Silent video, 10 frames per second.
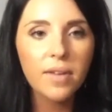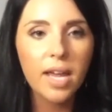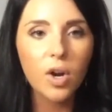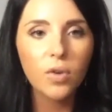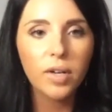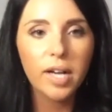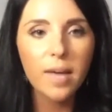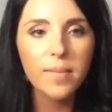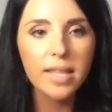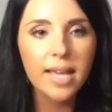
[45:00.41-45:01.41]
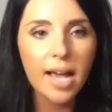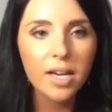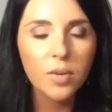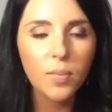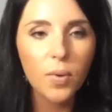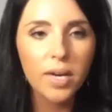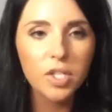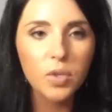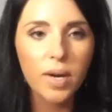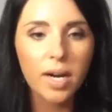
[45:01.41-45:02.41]
and overcoming that in a point
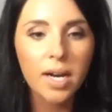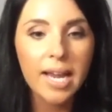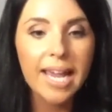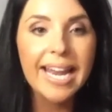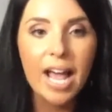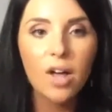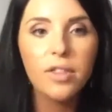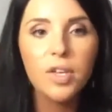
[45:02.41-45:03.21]
where, in a healthy